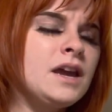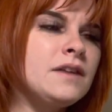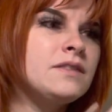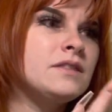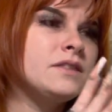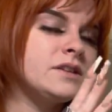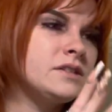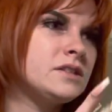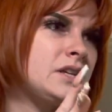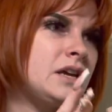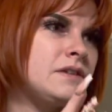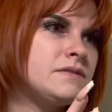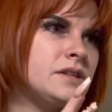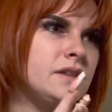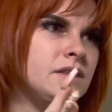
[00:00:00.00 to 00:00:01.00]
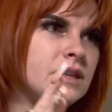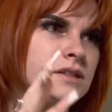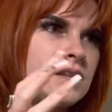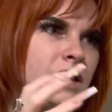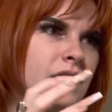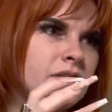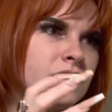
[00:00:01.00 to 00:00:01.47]
and this, Dave said this,
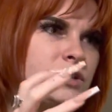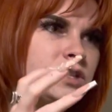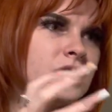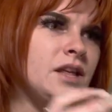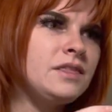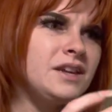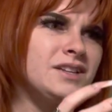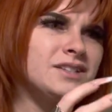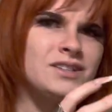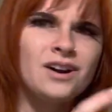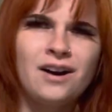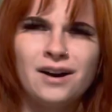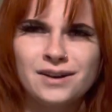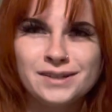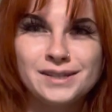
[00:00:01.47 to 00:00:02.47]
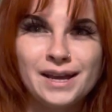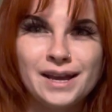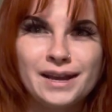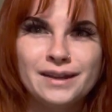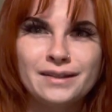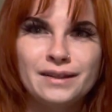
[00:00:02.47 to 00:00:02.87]
that there's nothing toxic.